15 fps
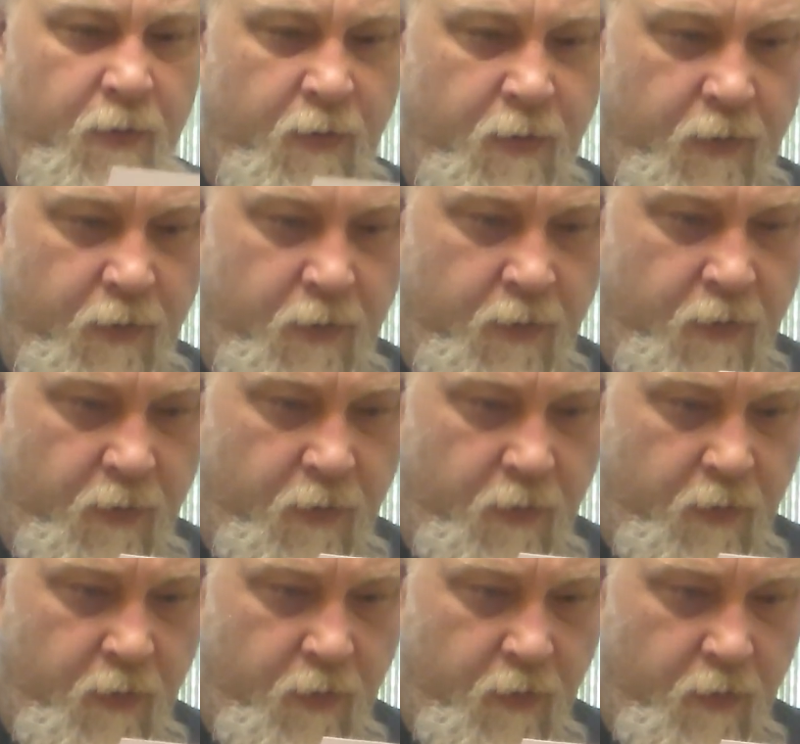
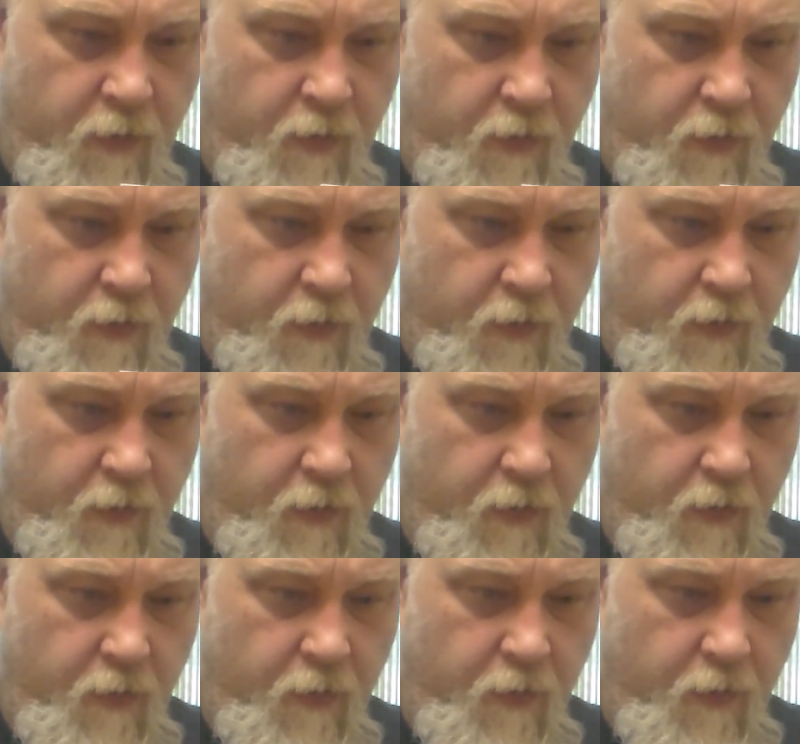
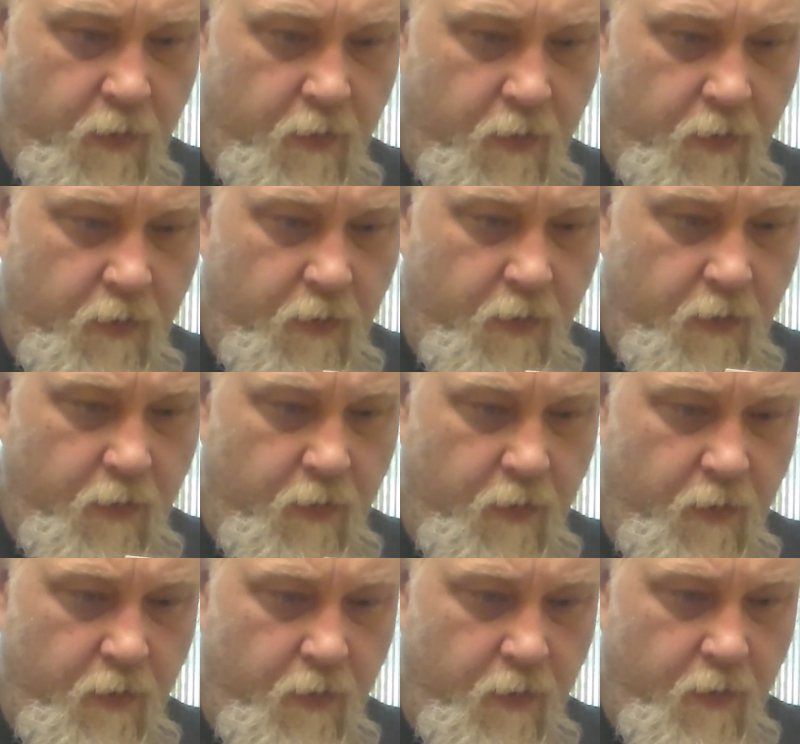
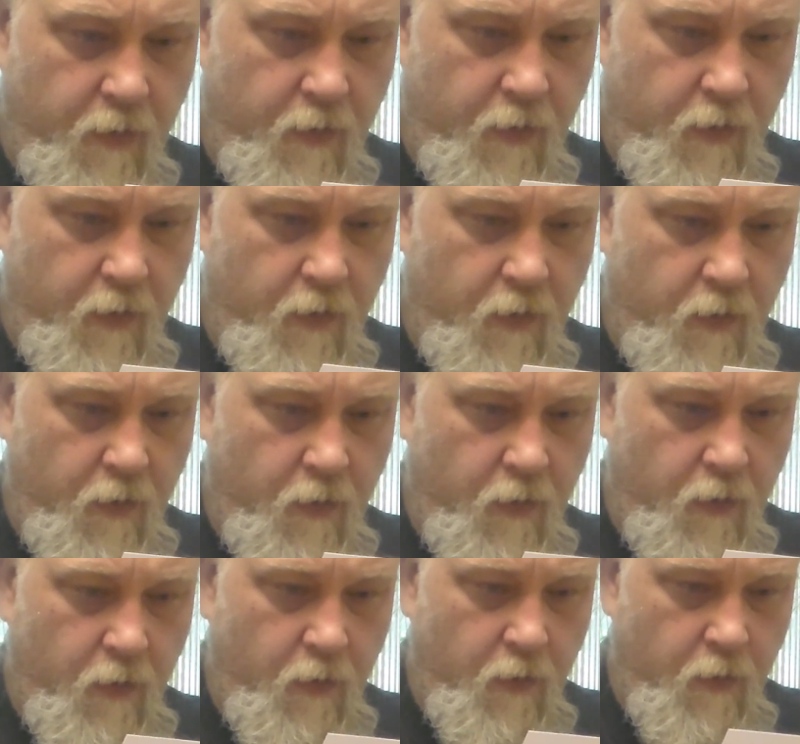
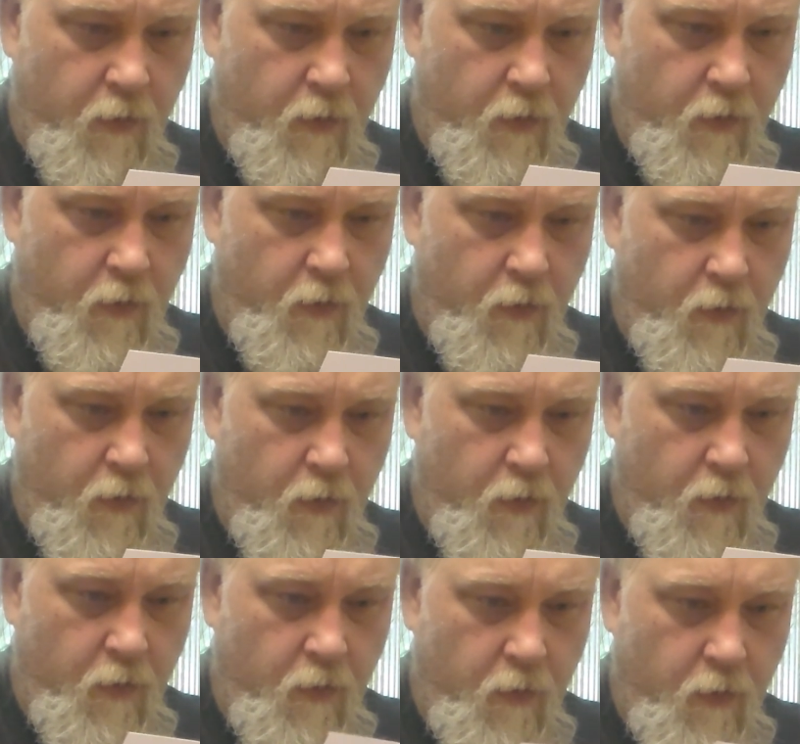
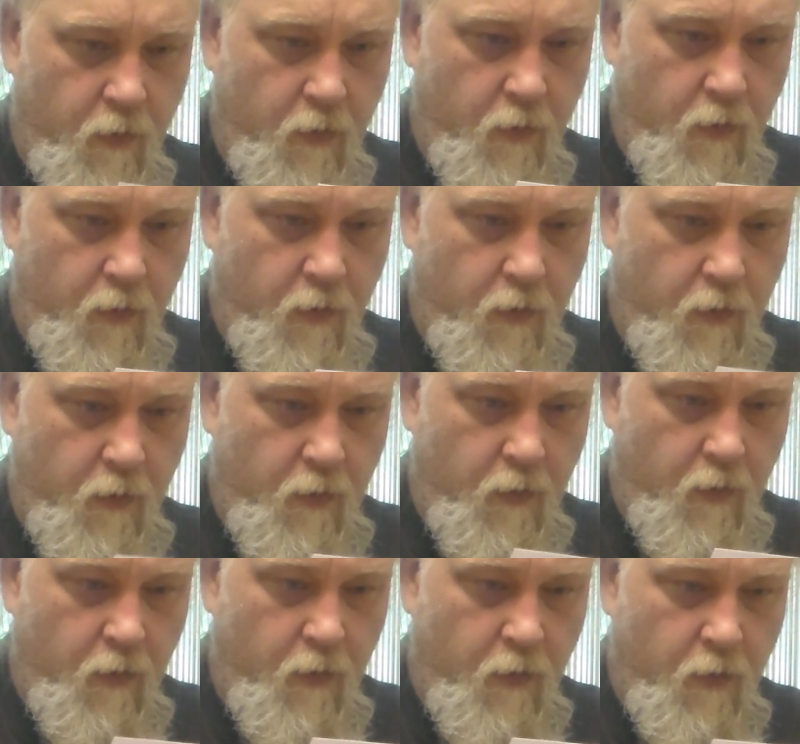
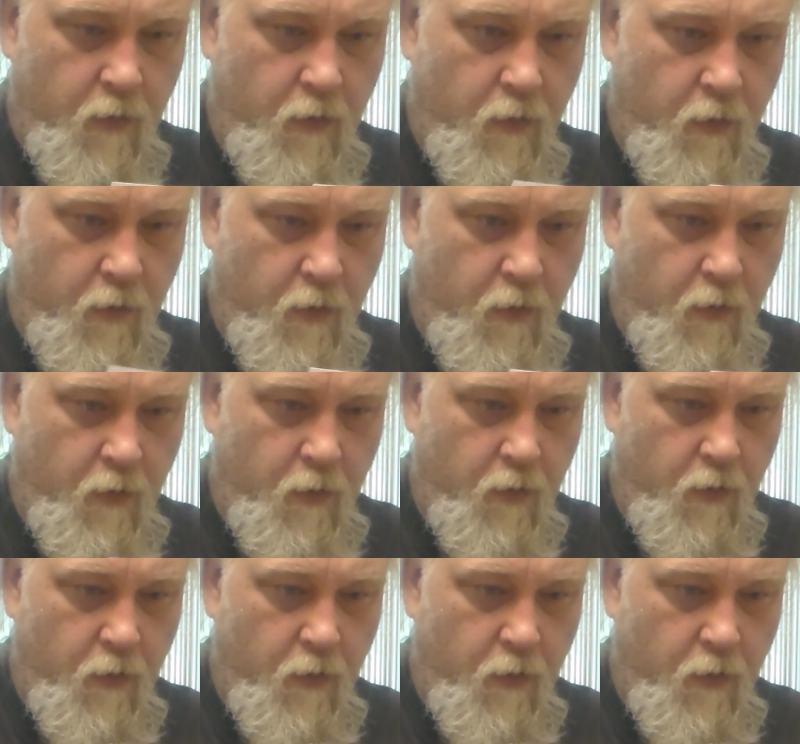(silence)